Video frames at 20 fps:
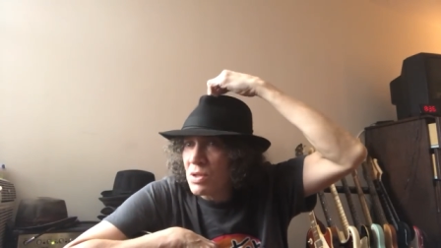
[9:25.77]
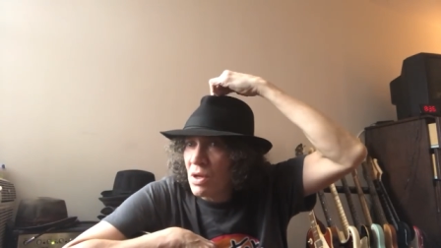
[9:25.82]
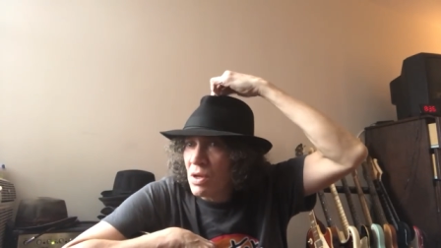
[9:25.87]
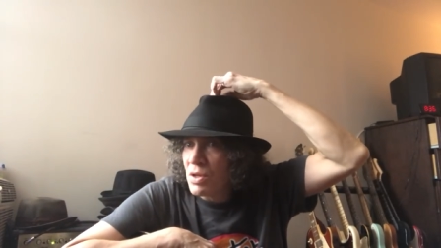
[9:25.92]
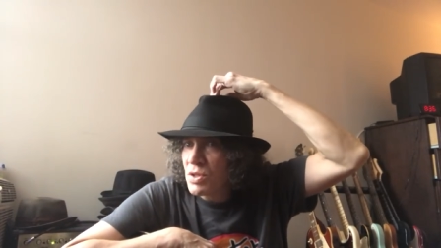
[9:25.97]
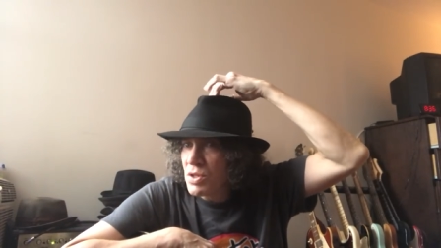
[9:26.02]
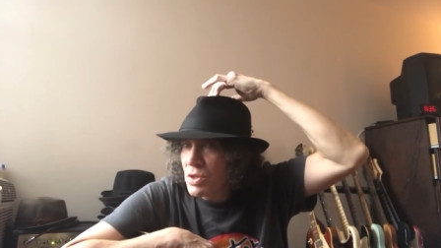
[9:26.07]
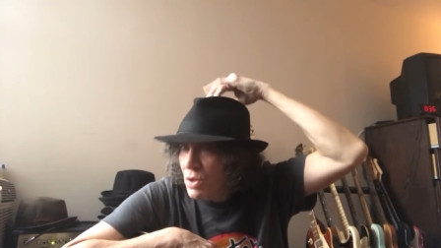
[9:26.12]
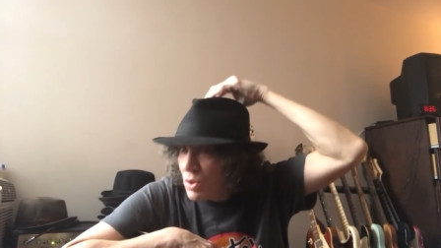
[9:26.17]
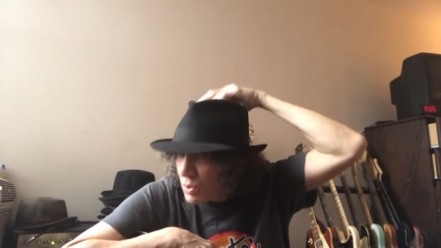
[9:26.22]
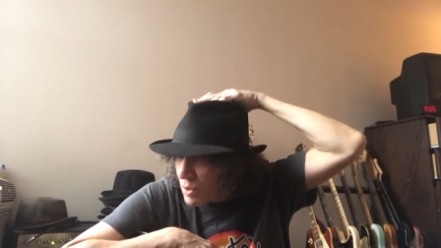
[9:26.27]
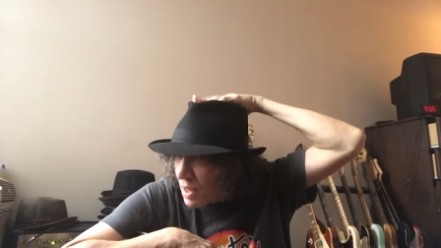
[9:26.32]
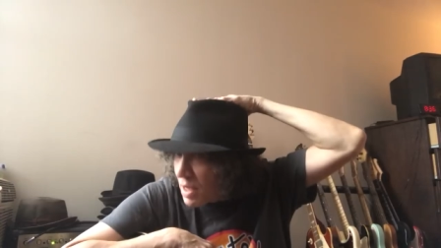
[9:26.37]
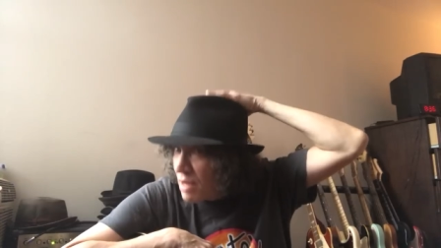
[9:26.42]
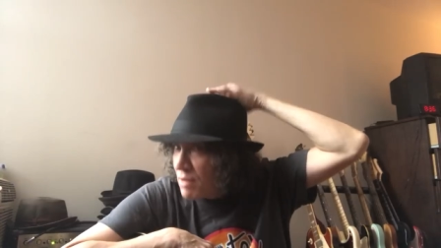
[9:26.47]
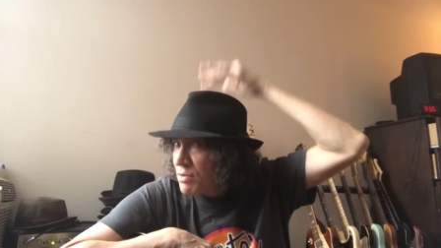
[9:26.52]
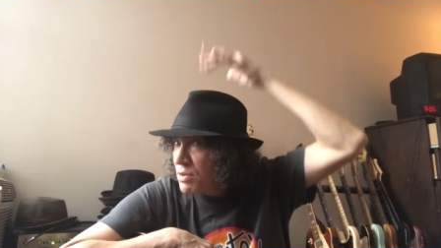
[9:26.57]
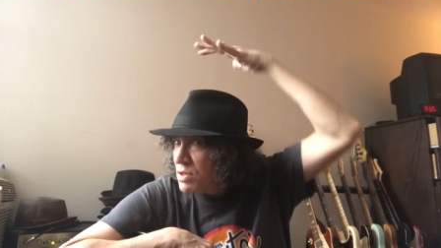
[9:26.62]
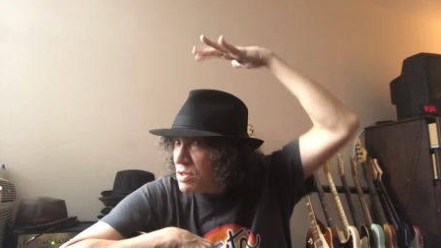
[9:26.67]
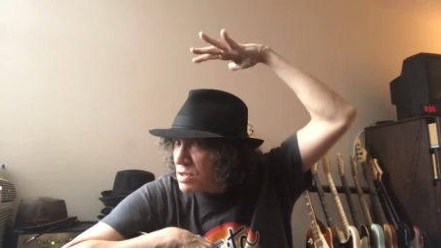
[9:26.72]
long as you don't
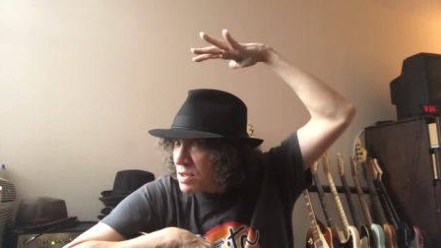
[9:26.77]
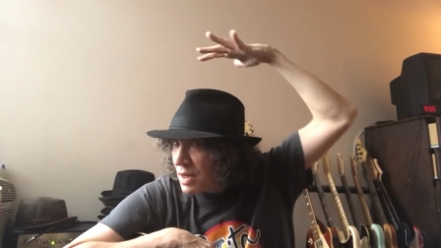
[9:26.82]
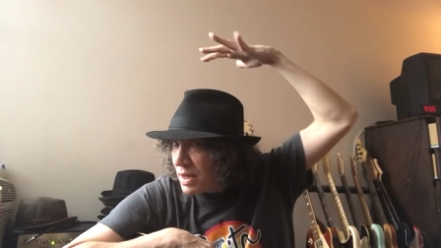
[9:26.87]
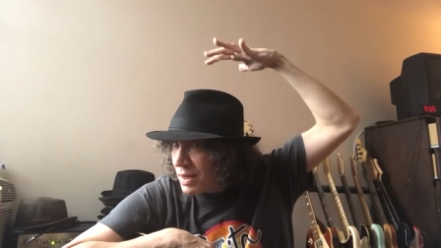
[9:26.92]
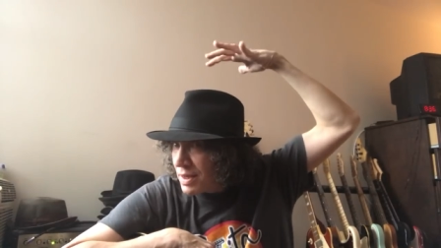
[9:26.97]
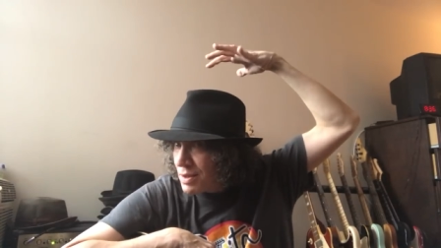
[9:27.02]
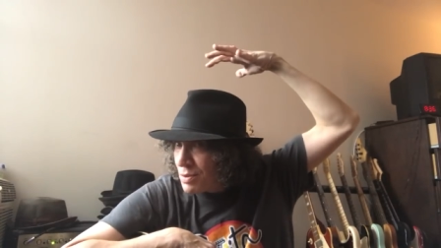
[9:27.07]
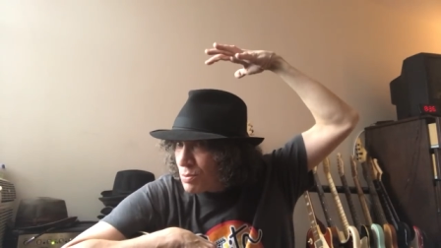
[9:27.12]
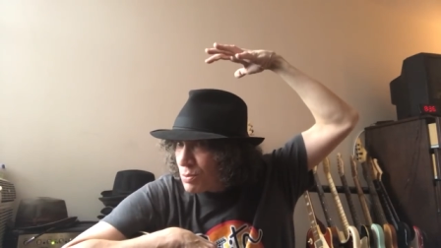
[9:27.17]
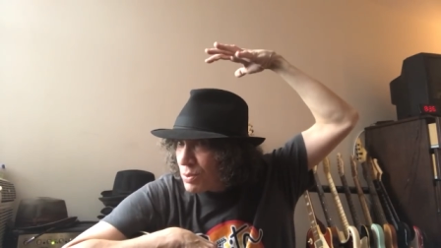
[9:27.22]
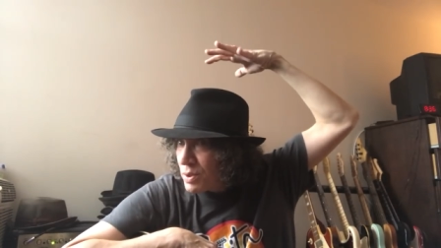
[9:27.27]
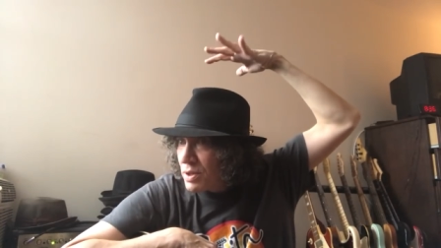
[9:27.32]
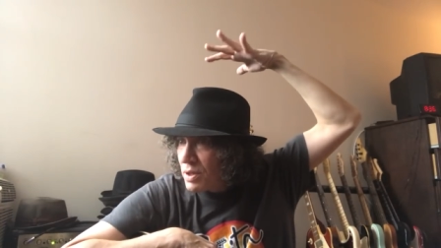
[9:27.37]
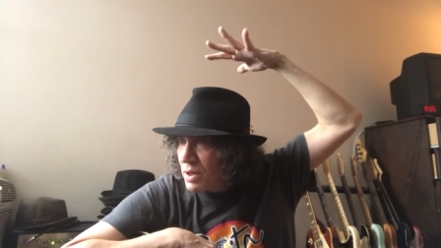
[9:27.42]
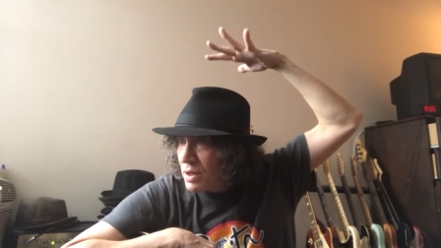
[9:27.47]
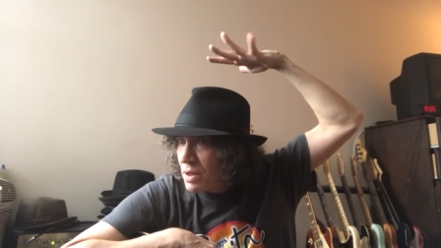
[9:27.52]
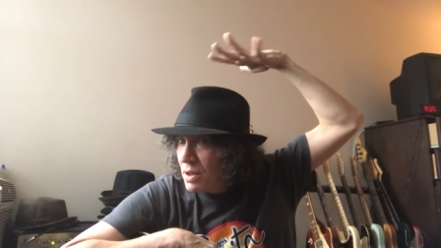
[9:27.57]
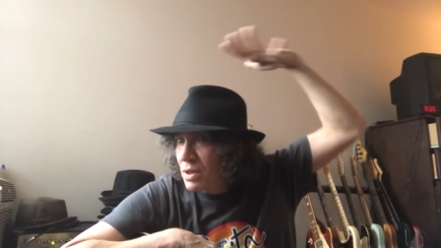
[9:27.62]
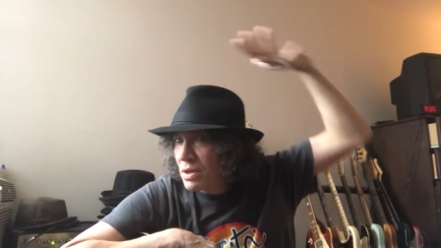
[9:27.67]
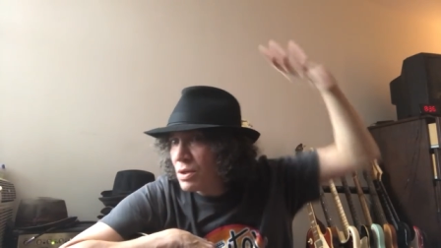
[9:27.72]
have this, like,
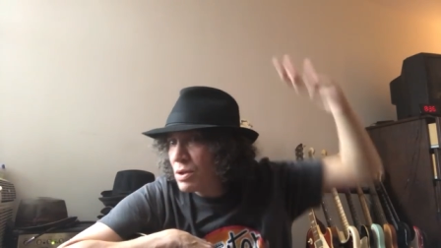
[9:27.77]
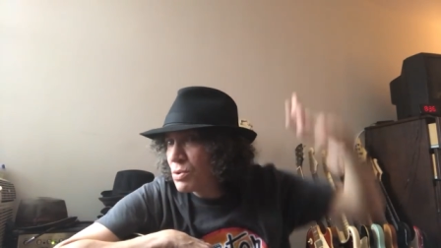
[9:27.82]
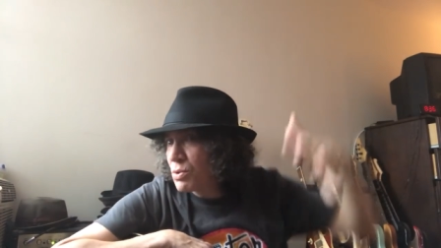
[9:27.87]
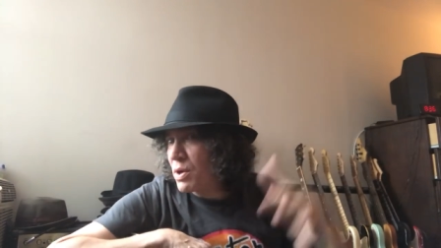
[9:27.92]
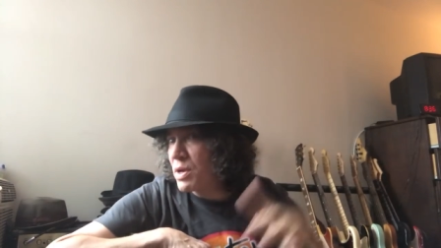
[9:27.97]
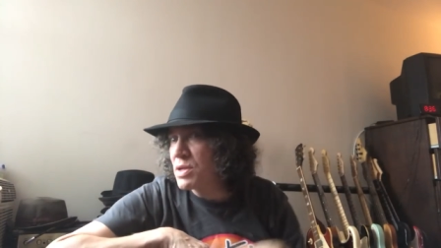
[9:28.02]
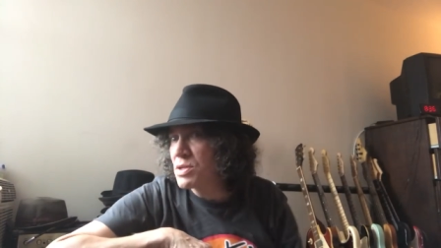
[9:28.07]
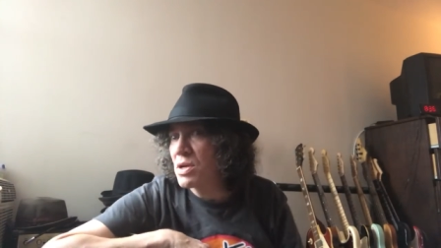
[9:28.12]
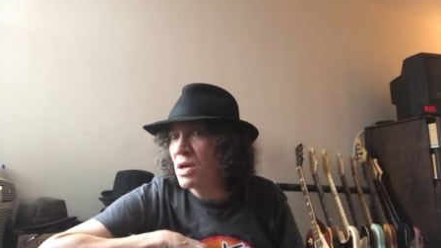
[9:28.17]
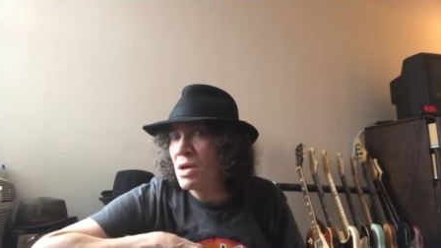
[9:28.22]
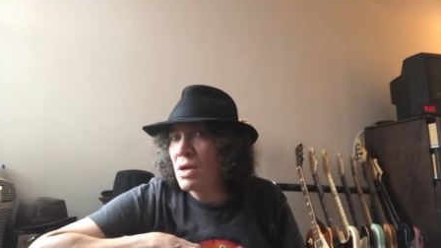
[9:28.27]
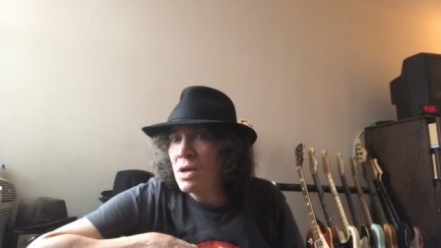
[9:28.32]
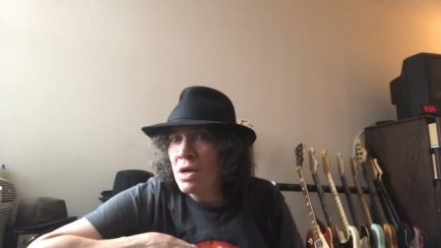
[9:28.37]
really crazy.